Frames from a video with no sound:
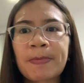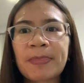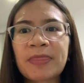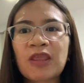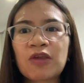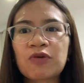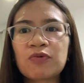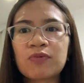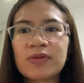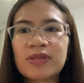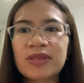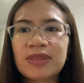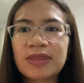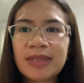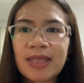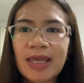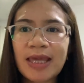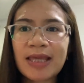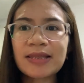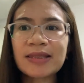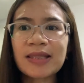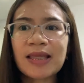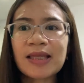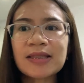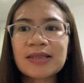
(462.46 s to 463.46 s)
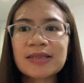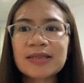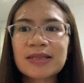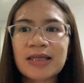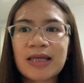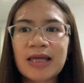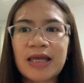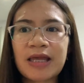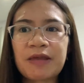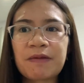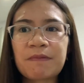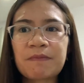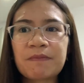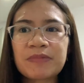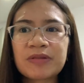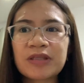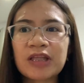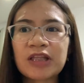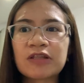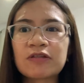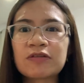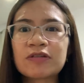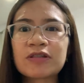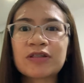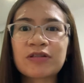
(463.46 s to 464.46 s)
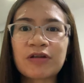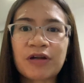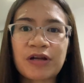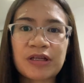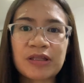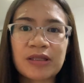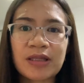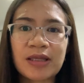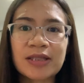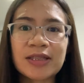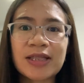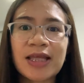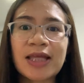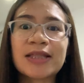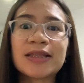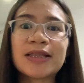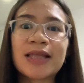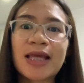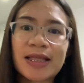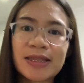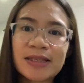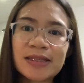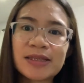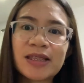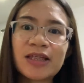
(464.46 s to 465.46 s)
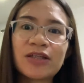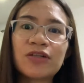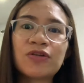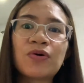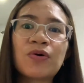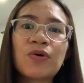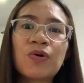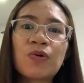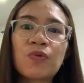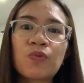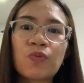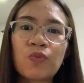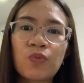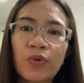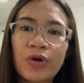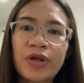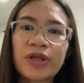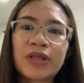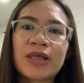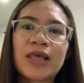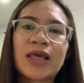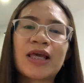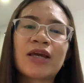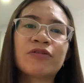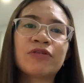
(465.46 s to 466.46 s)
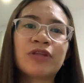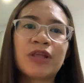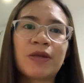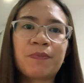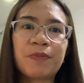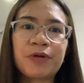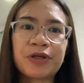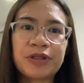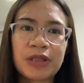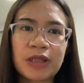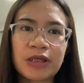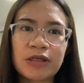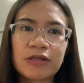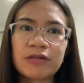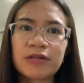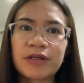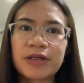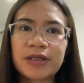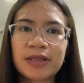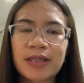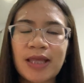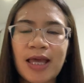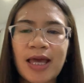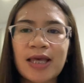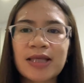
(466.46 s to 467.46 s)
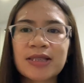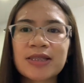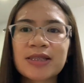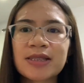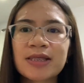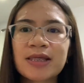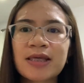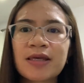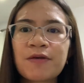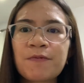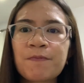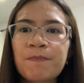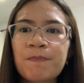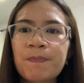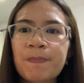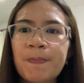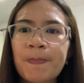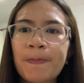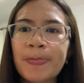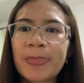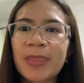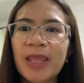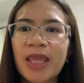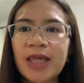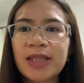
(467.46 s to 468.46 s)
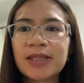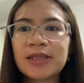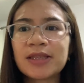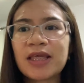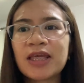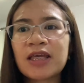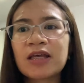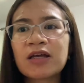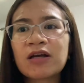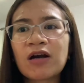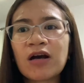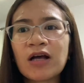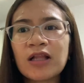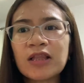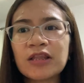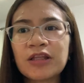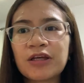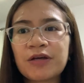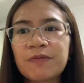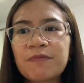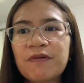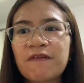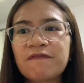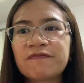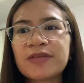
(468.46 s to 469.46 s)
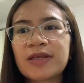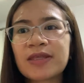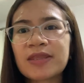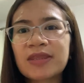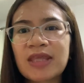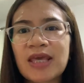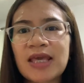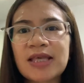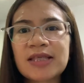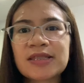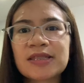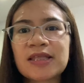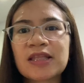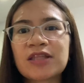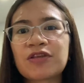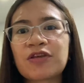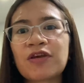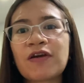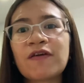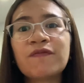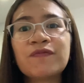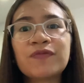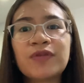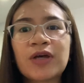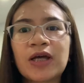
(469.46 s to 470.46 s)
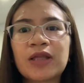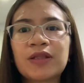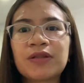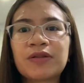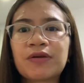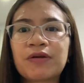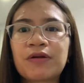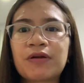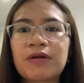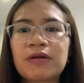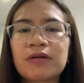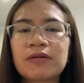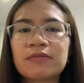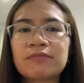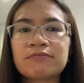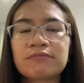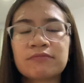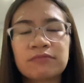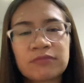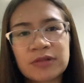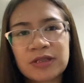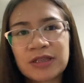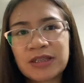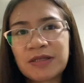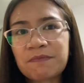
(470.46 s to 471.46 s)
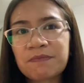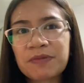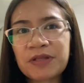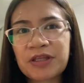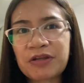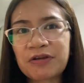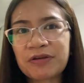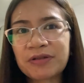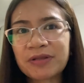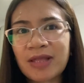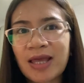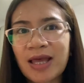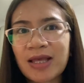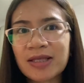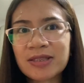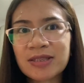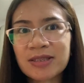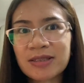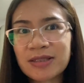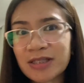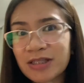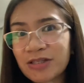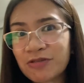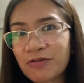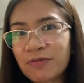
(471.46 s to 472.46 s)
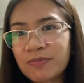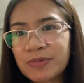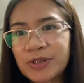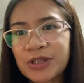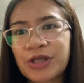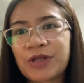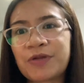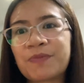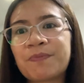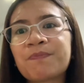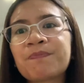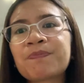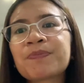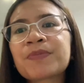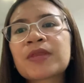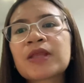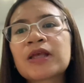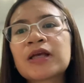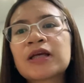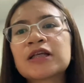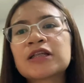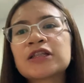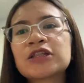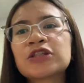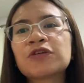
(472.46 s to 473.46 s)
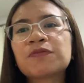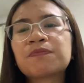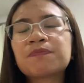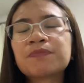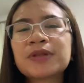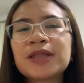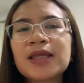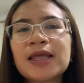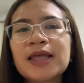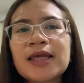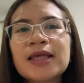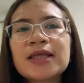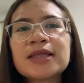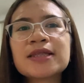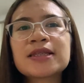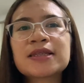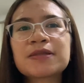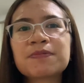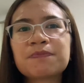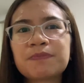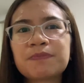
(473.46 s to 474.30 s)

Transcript: with date and time that you started and ended working on a particular task. And a column of the things that you have done are simply your task description. So please